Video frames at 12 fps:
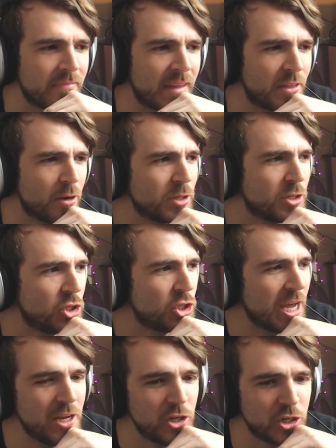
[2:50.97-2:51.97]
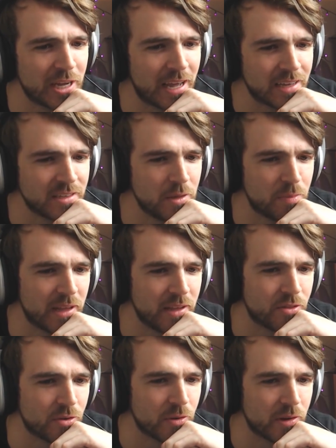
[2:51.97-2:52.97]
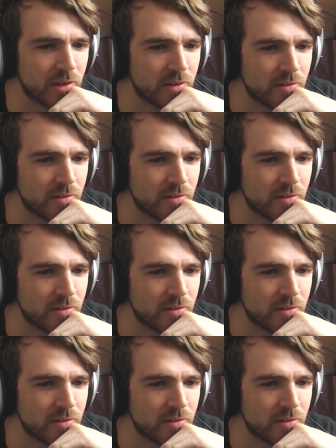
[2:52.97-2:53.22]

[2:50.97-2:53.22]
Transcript: I thought it was changing as he played through it.